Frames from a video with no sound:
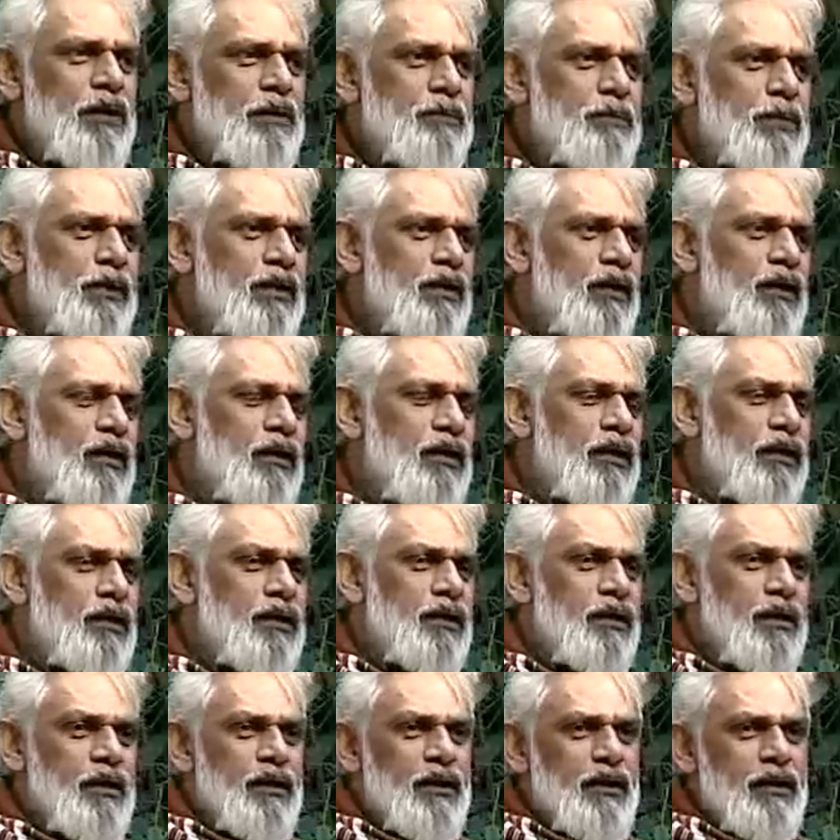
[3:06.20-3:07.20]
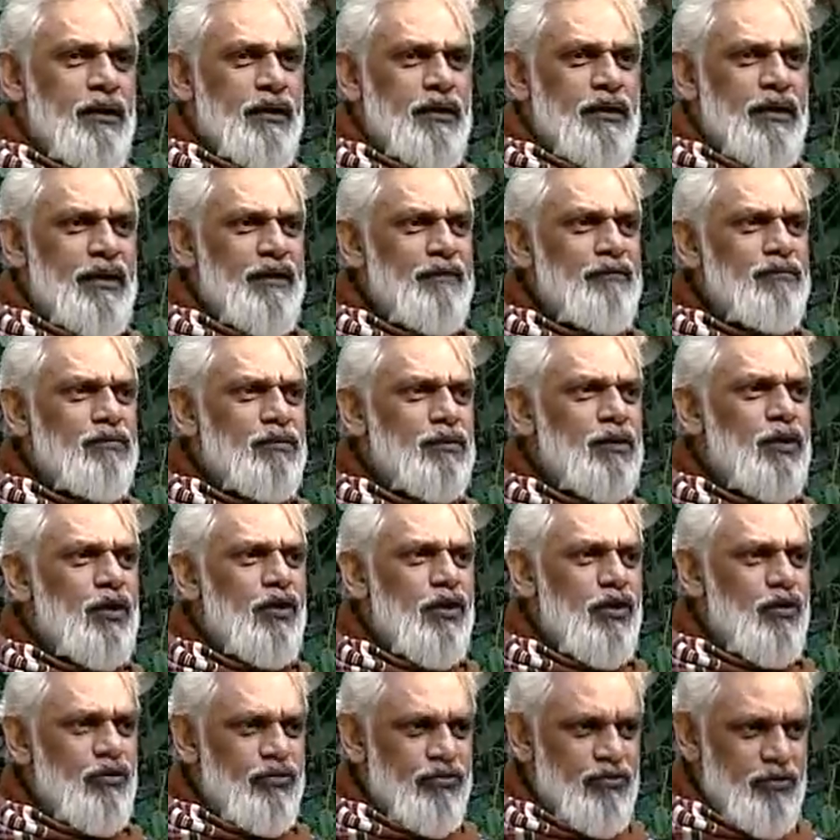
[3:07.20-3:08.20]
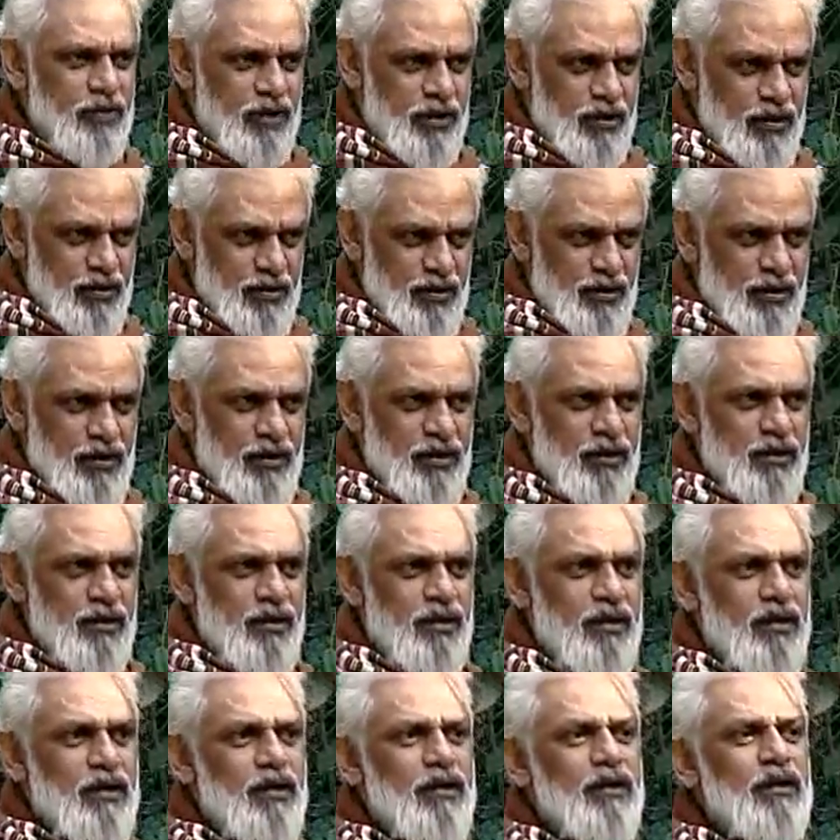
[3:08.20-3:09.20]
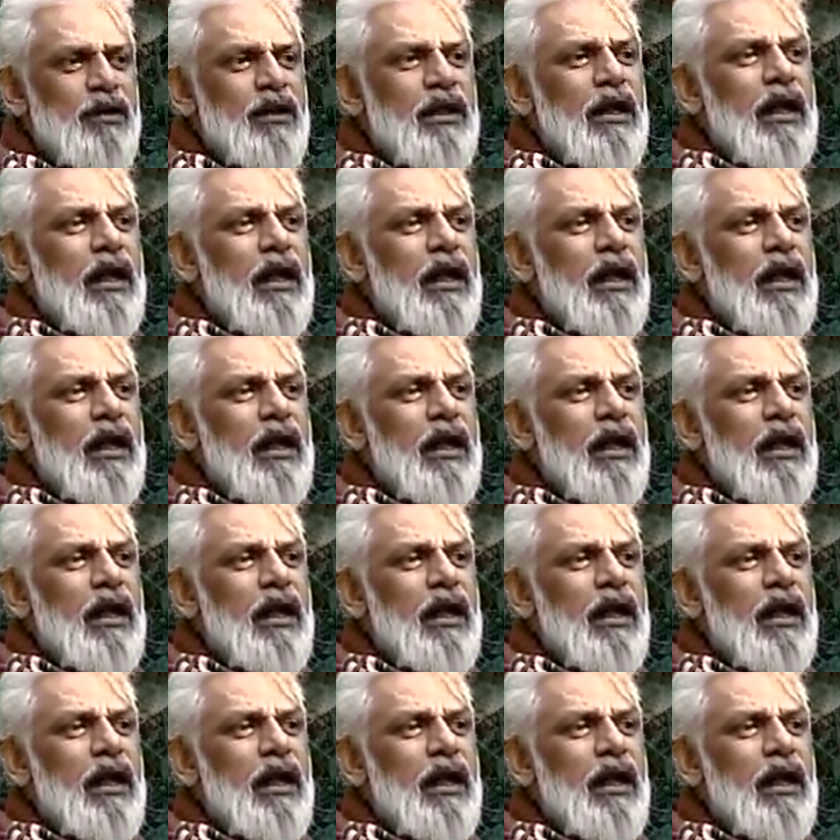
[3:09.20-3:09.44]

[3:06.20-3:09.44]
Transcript: people uh, have got used to it, and uh,